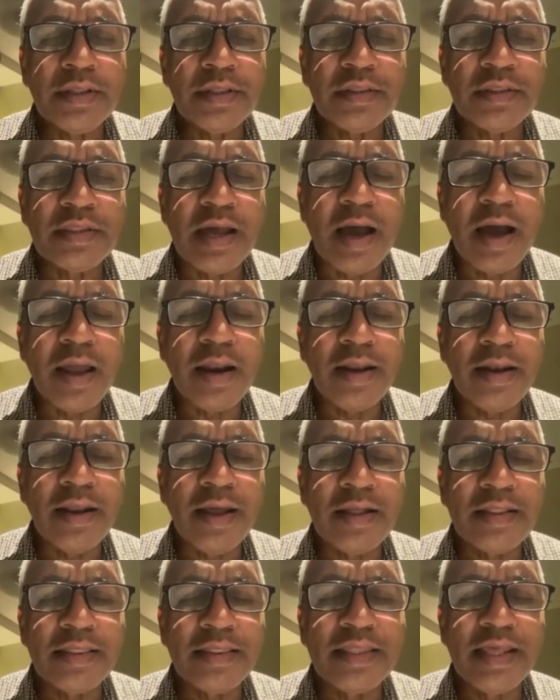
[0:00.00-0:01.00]

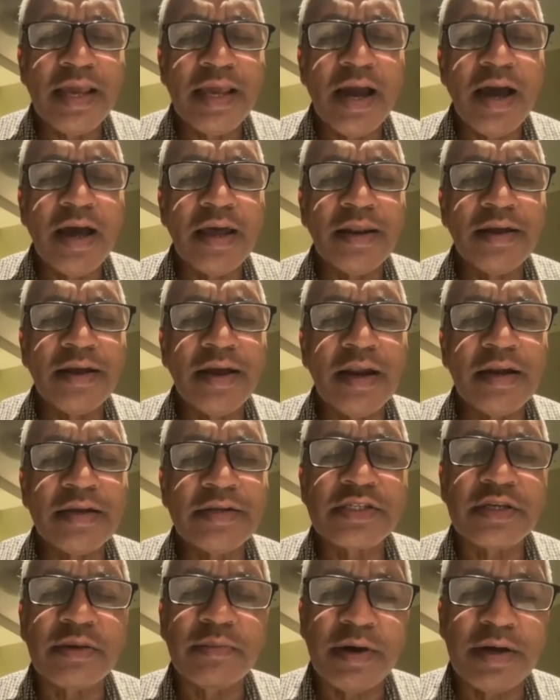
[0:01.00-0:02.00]
dharana, dhyana, and
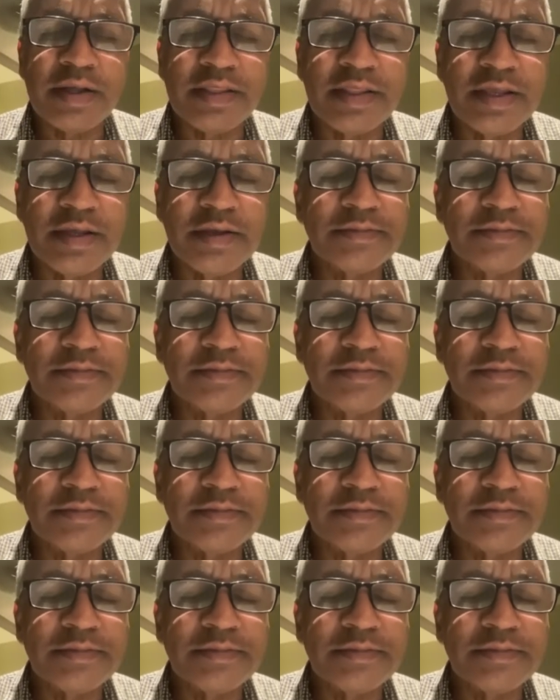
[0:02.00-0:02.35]
samadhi.